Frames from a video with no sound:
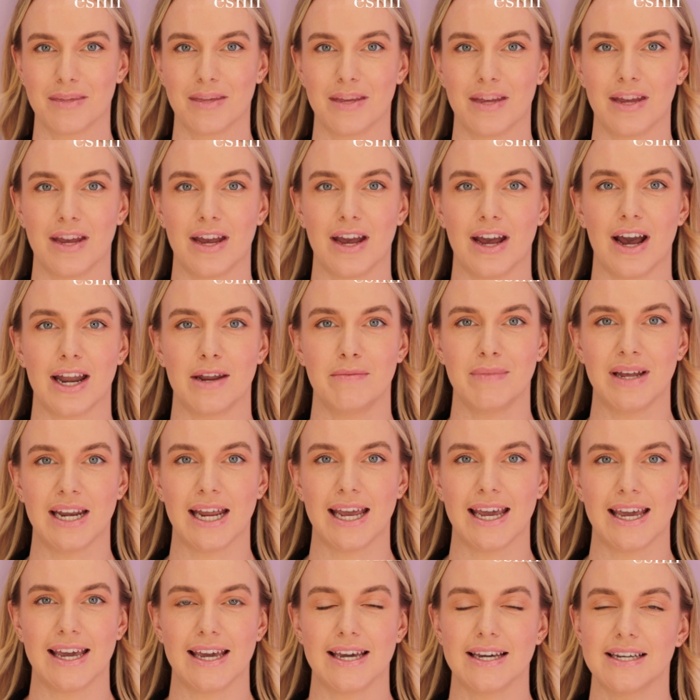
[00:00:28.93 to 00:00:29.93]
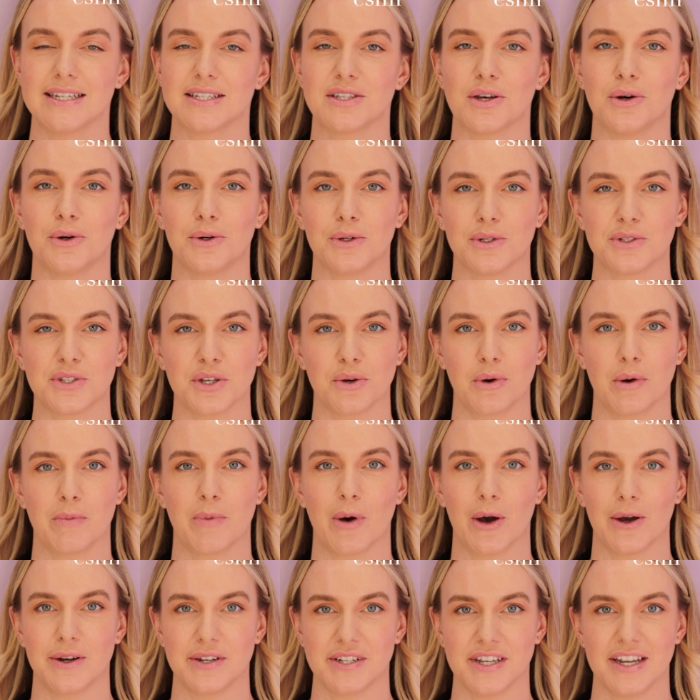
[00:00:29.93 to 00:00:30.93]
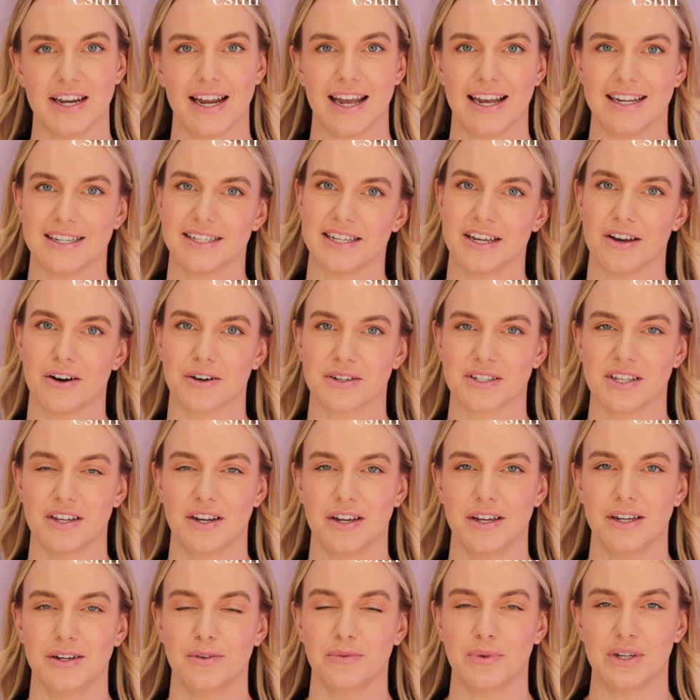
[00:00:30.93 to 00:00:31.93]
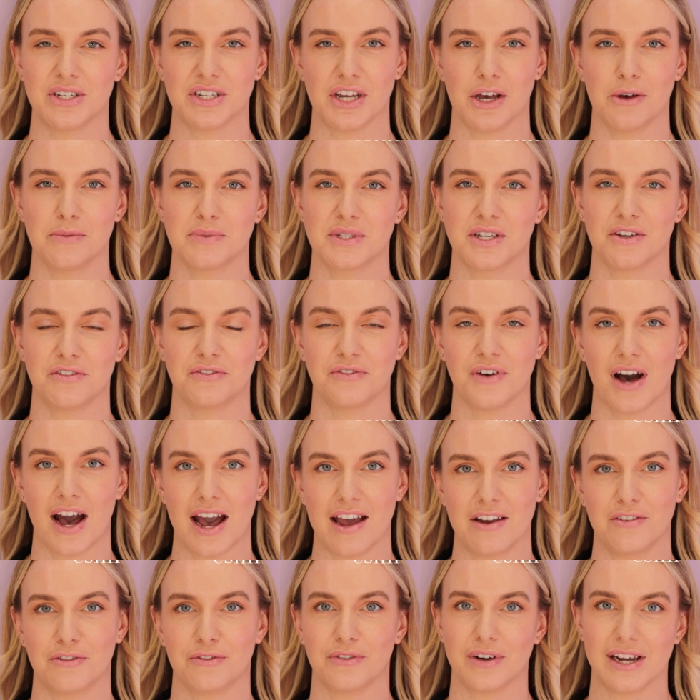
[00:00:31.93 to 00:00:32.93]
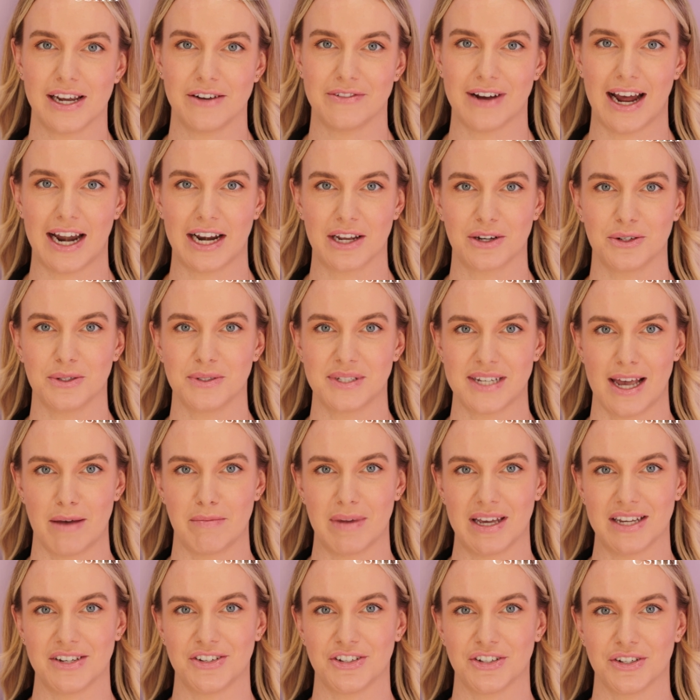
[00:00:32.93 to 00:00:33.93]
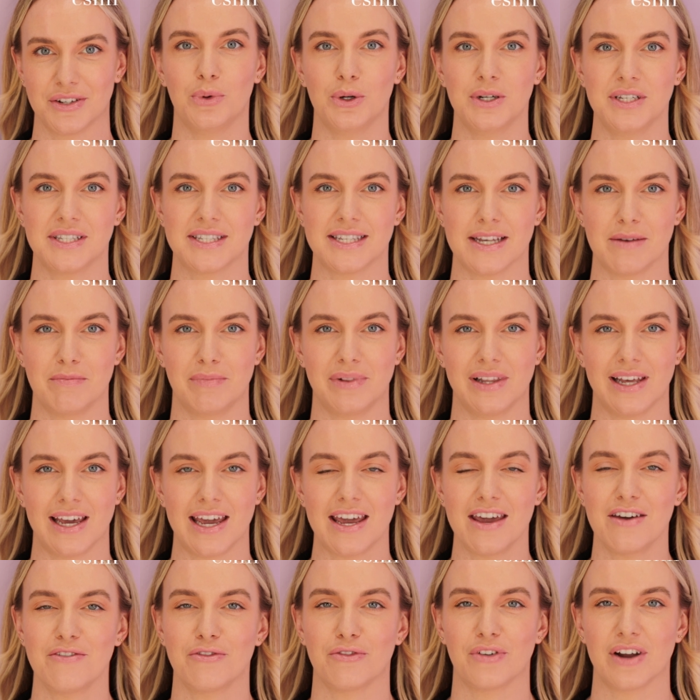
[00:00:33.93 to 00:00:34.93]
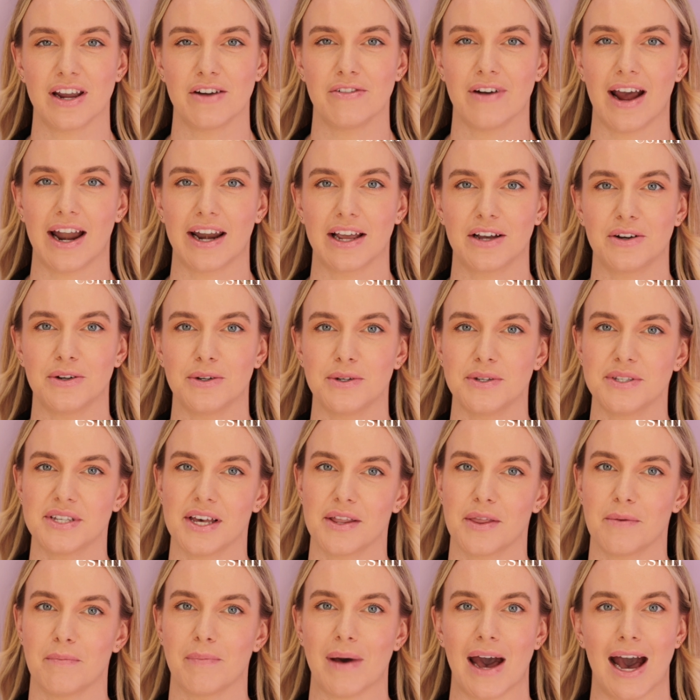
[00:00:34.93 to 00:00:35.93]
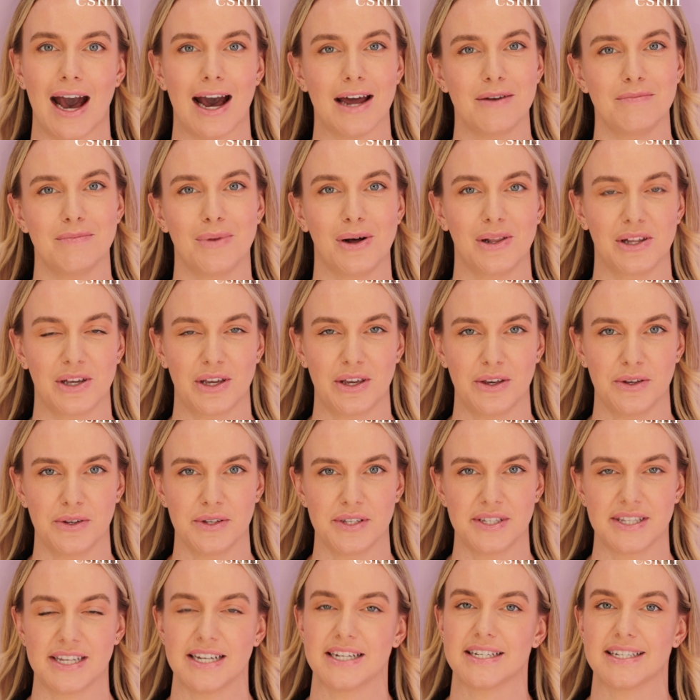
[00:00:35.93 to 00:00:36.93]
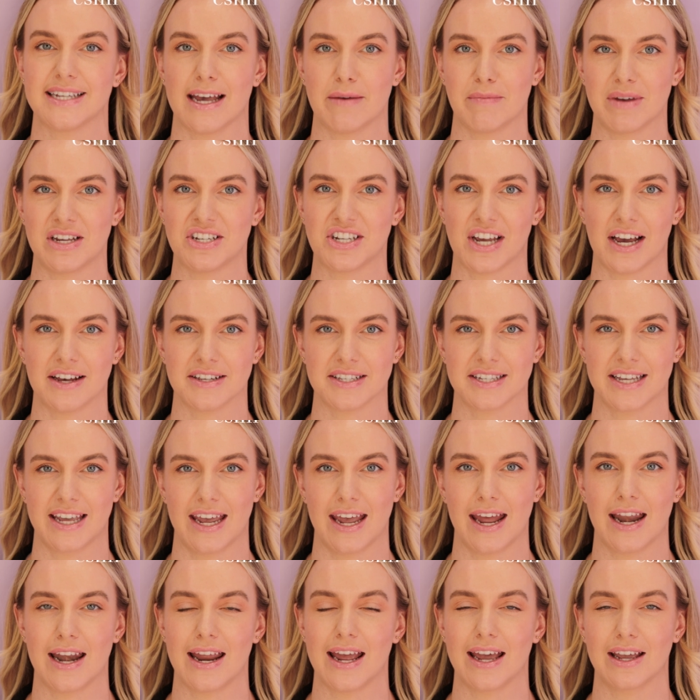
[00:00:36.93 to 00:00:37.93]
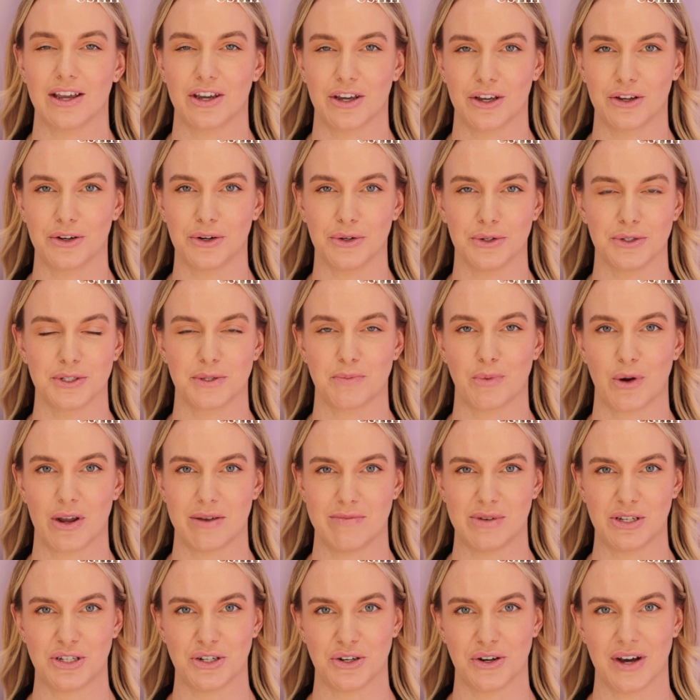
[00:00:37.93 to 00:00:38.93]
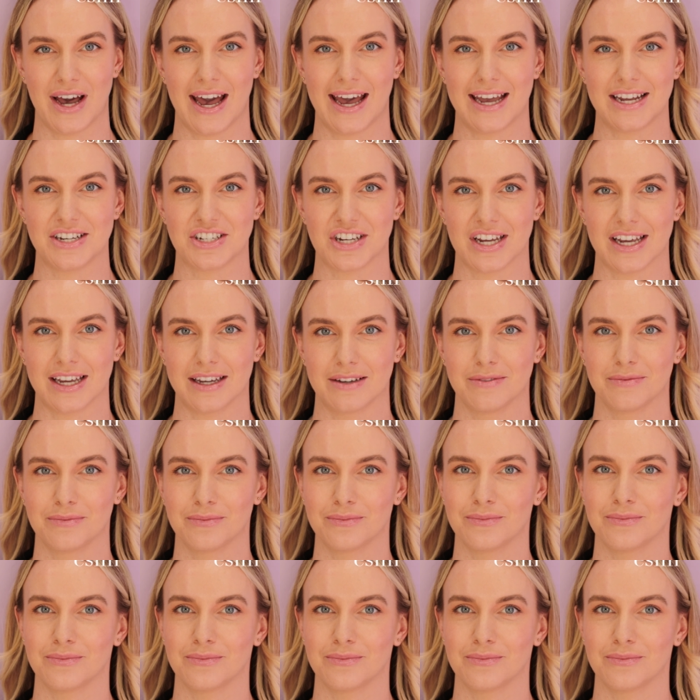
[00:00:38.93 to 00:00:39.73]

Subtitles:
Vitamin E is also a potent antioxidant which helps to fight free radical damage. Put simply, free radicals are the bad molecules that damage our skin and can cause premature aging.